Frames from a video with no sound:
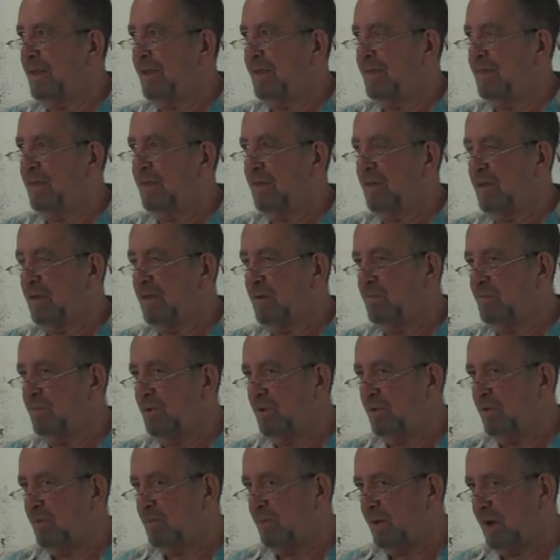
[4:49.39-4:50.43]
have
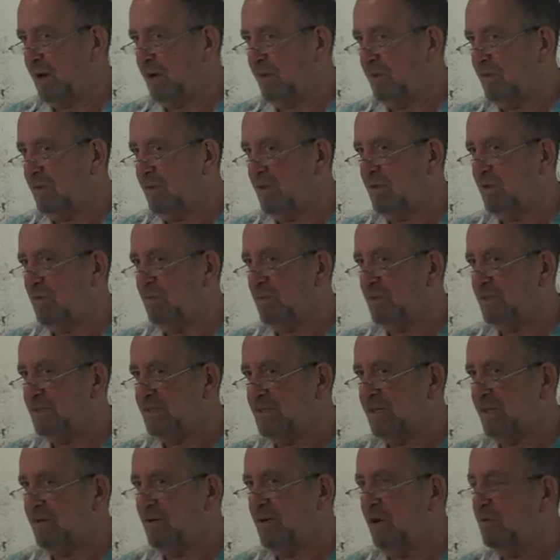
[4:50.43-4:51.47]
been written
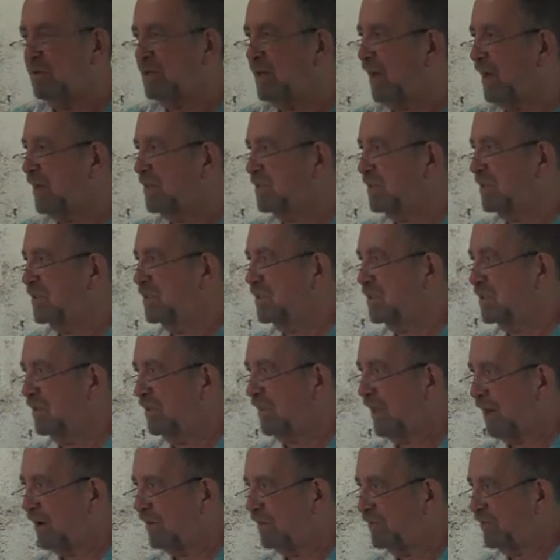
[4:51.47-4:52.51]
to known
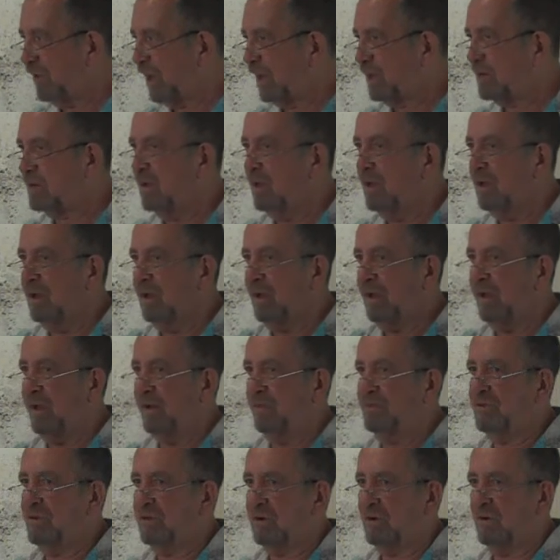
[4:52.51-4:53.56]
music of
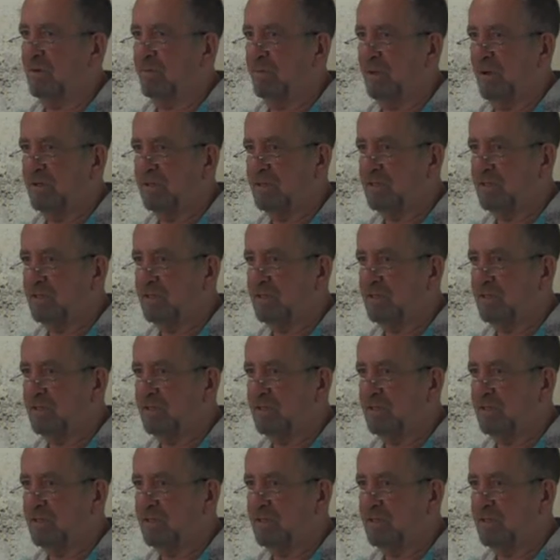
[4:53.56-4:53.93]
the time.